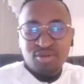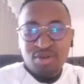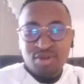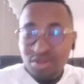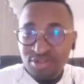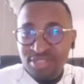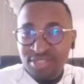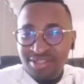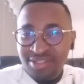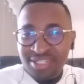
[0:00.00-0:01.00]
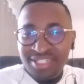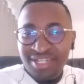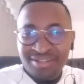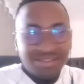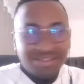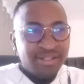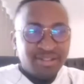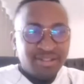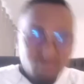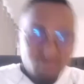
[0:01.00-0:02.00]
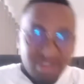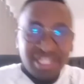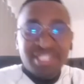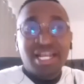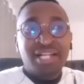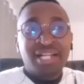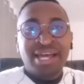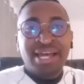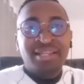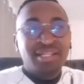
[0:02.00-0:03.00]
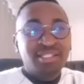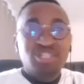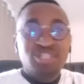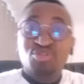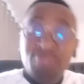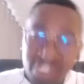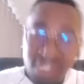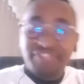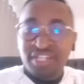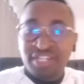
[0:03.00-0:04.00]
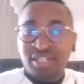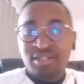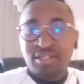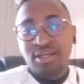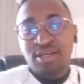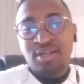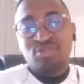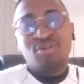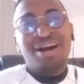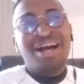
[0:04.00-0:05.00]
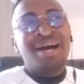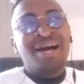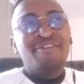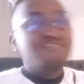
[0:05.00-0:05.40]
So mm. you mm-hmm. see certain small things like that that needs to be shifted so mm. uh,